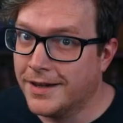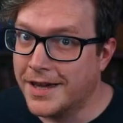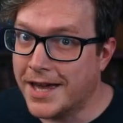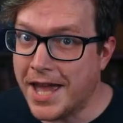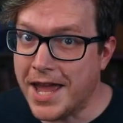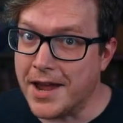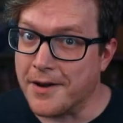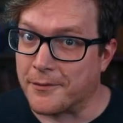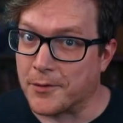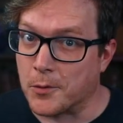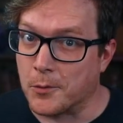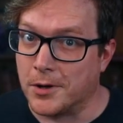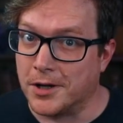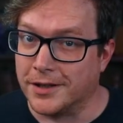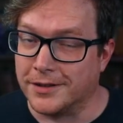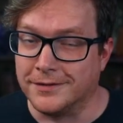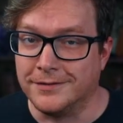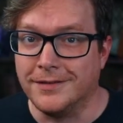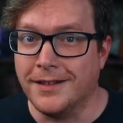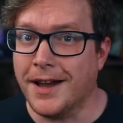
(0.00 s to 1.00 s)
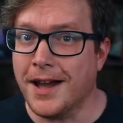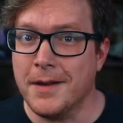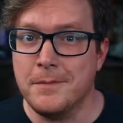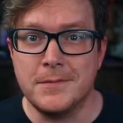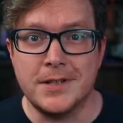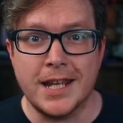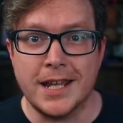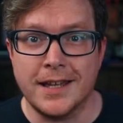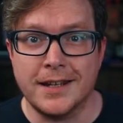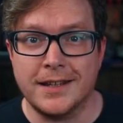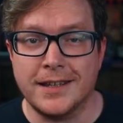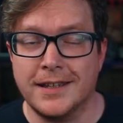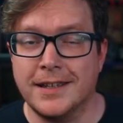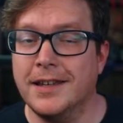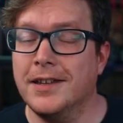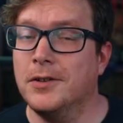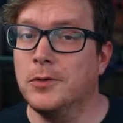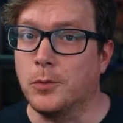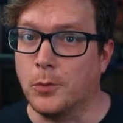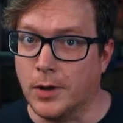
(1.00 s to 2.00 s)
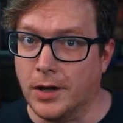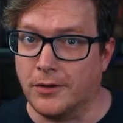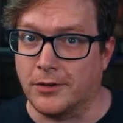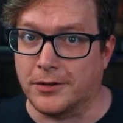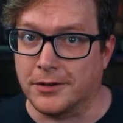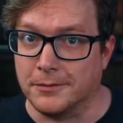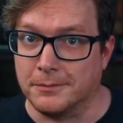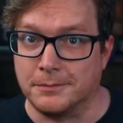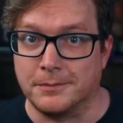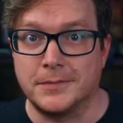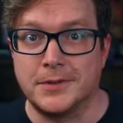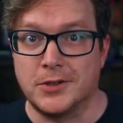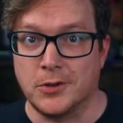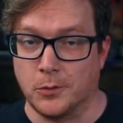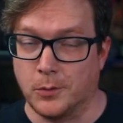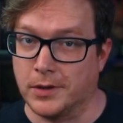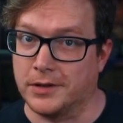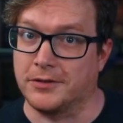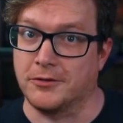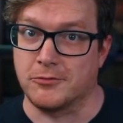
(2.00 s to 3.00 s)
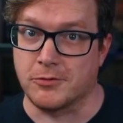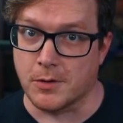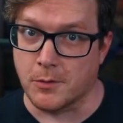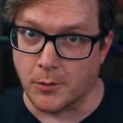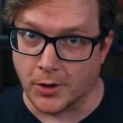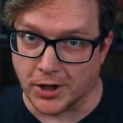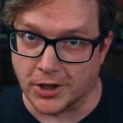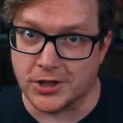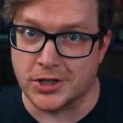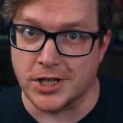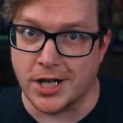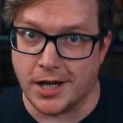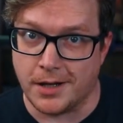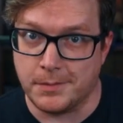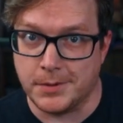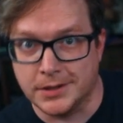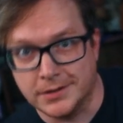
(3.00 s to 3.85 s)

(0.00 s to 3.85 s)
Hey everyone, I'm Danny and welcome to Wizardry Workshop.